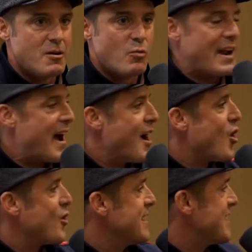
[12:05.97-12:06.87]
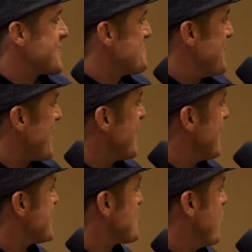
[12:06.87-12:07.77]
when I already
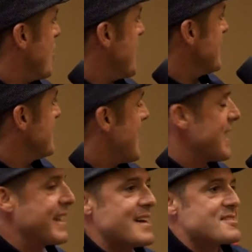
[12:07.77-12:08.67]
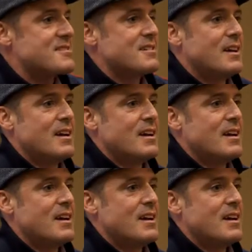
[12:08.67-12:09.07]
experienced what I guess